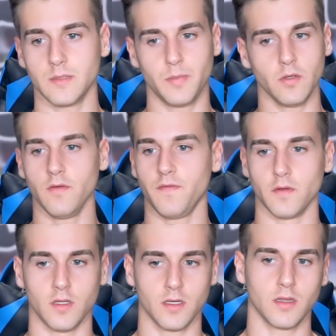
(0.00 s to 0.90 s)
It's
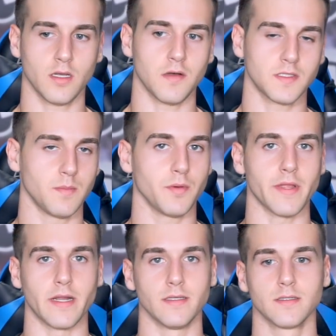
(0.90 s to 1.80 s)
beautiful. Look, look how simple
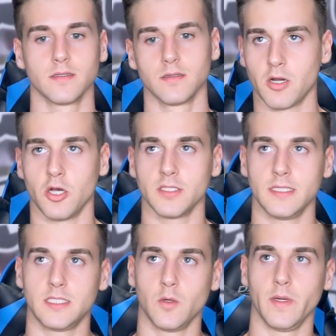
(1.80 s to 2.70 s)
that is. But girls
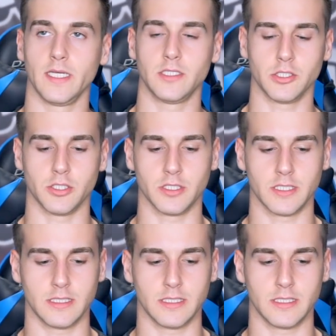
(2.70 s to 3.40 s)
need tweezers,